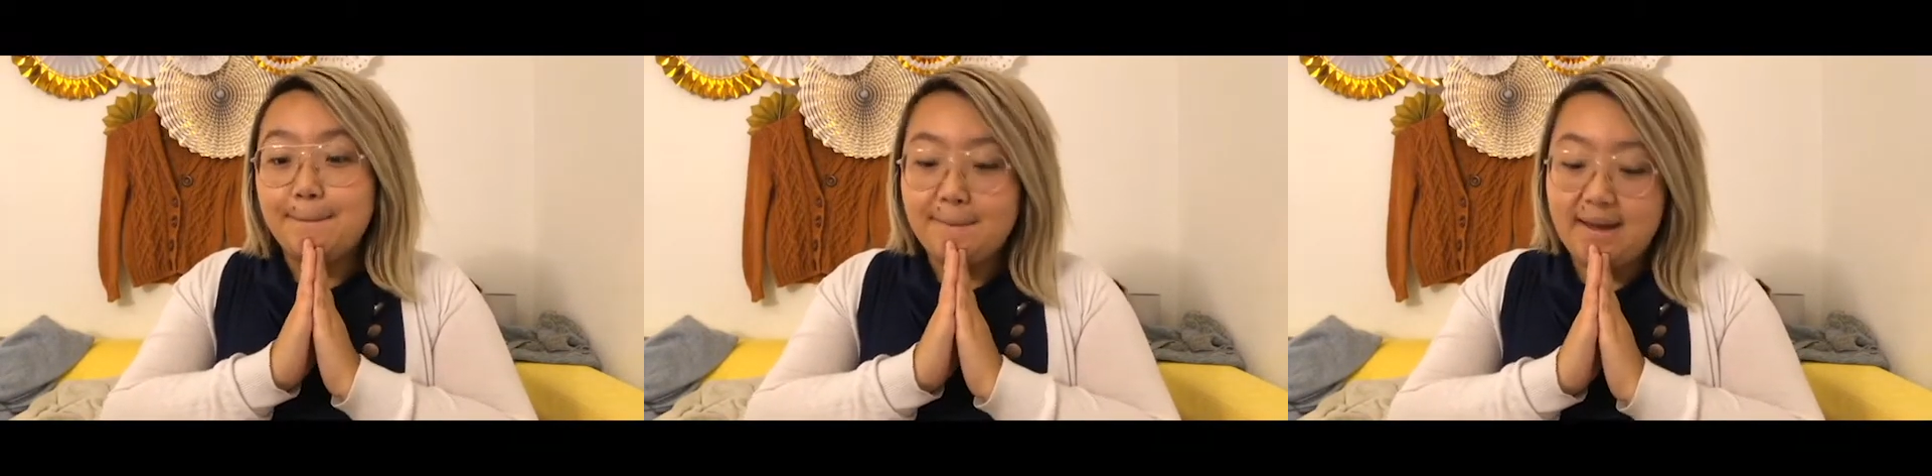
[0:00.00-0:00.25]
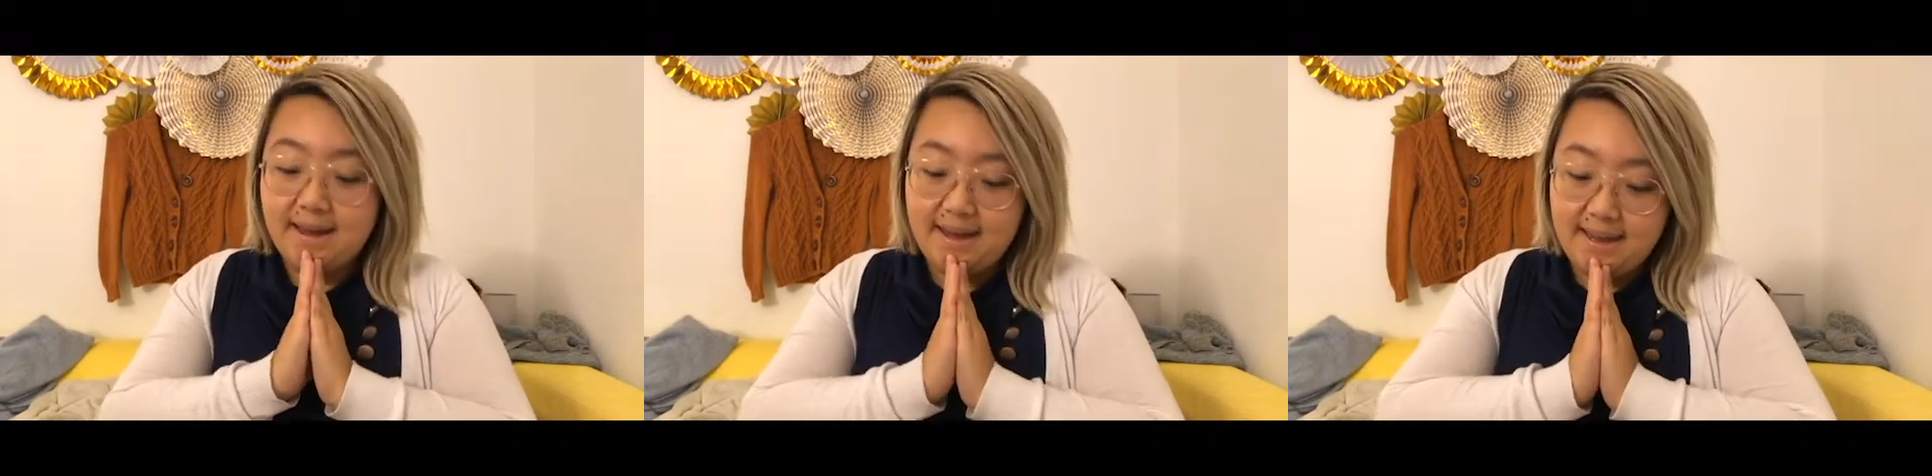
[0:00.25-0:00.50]

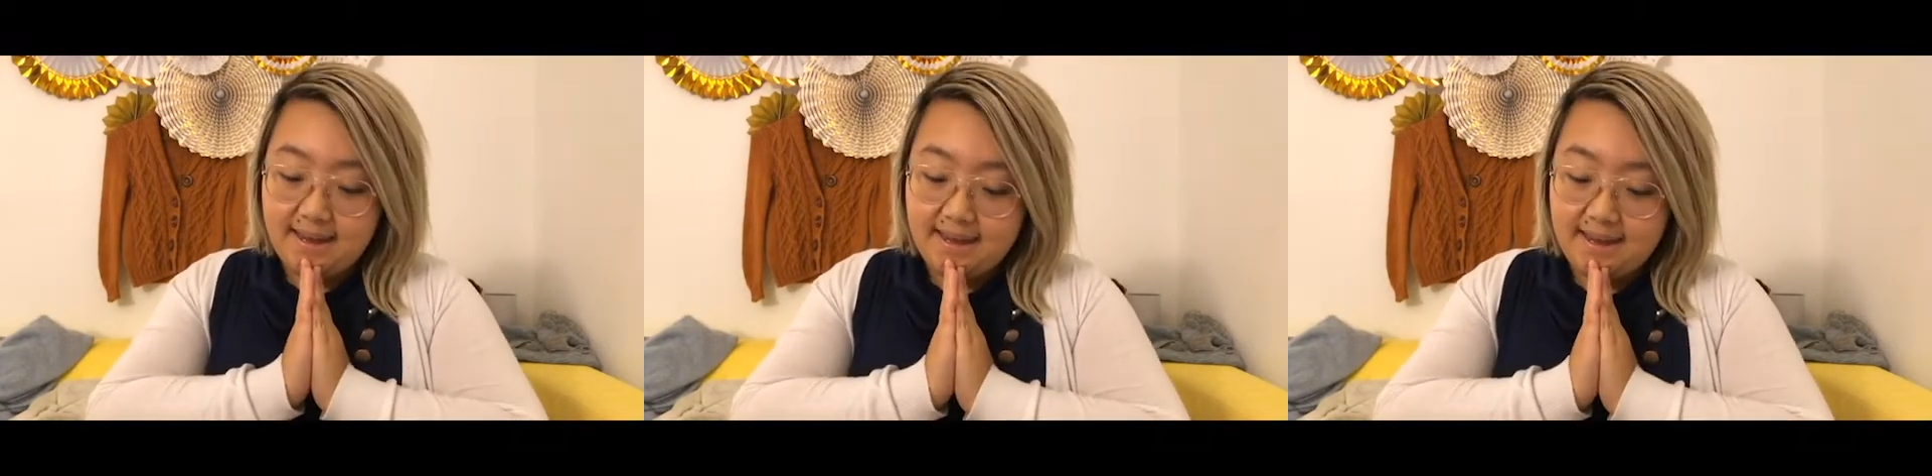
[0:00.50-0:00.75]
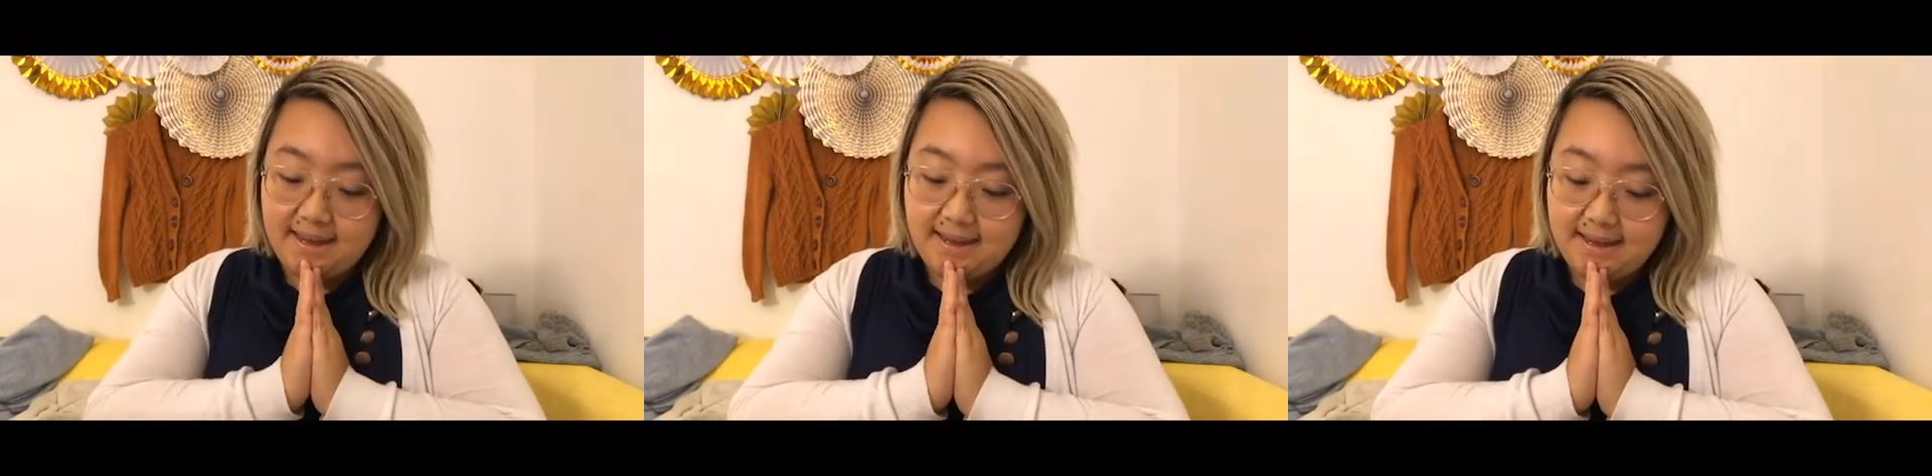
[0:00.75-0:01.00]

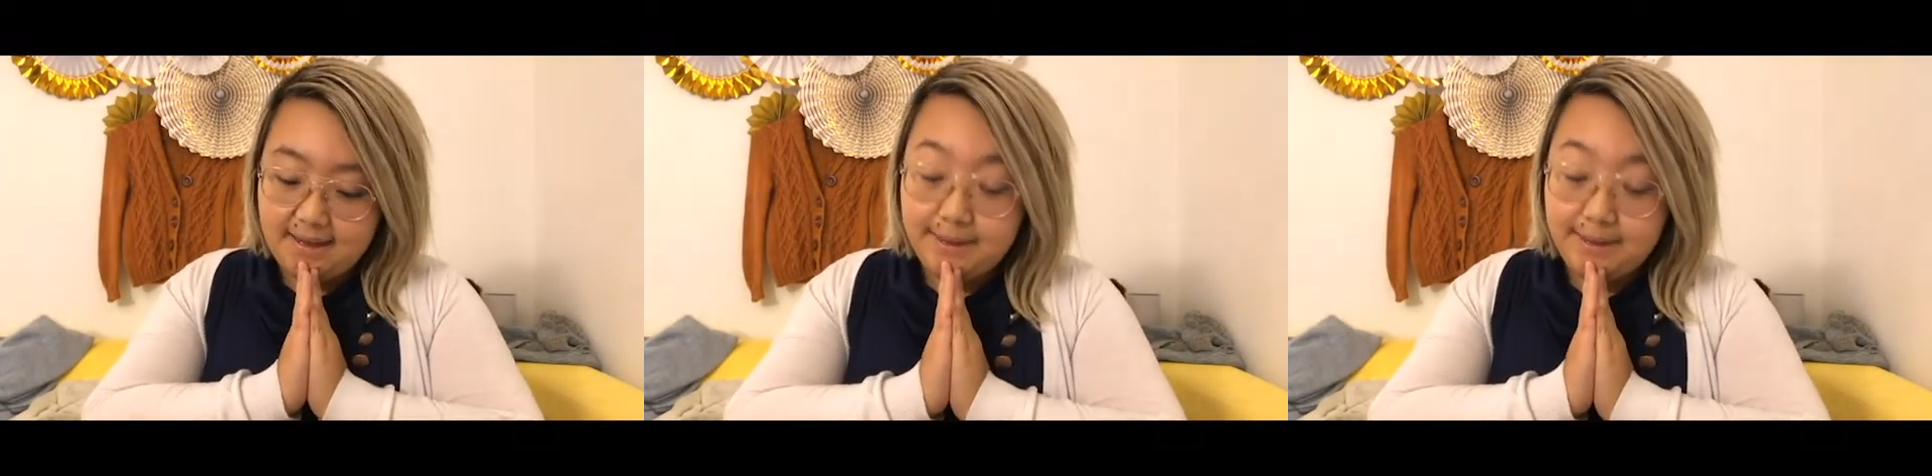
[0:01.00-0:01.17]
my